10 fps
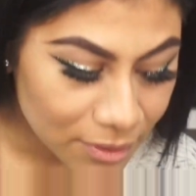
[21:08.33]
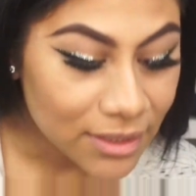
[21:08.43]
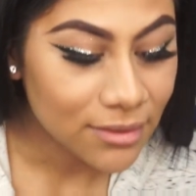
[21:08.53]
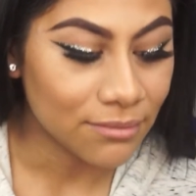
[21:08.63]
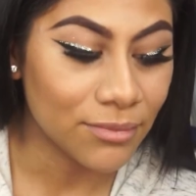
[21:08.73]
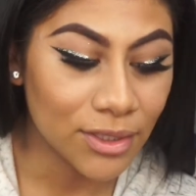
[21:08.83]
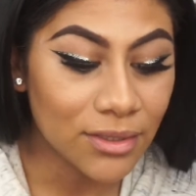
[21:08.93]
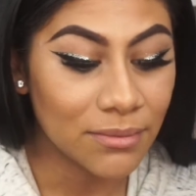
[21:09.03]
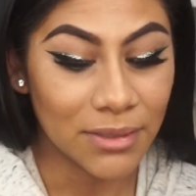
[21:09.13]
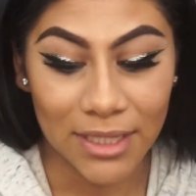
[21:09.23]
wet the
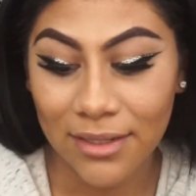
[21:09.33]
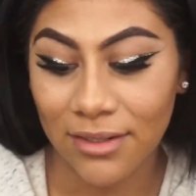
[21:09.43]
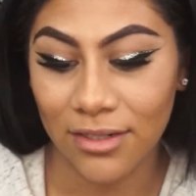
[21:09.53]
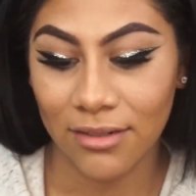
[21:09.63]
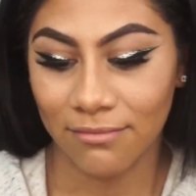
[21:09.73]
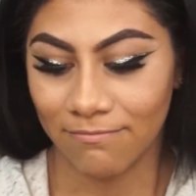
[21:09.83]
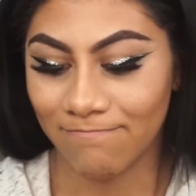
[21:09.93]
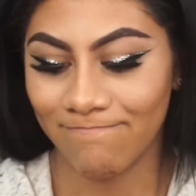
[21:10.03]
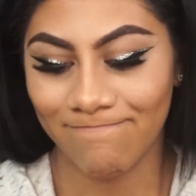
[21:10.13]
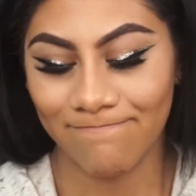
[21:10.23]
beauty blender.
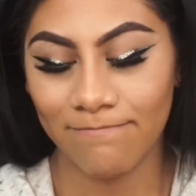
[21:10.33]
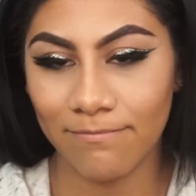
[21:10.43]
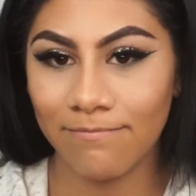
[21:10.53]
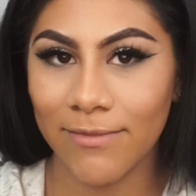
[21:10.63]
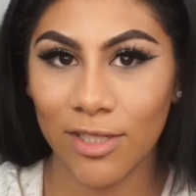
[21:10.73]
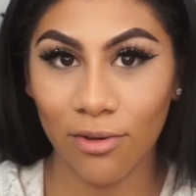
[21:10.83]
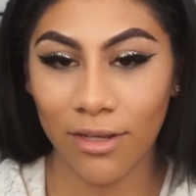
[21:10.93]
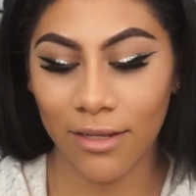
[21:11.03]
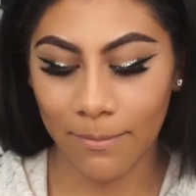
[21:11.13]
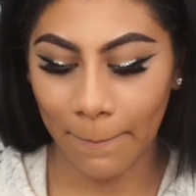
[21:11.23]
It's okay.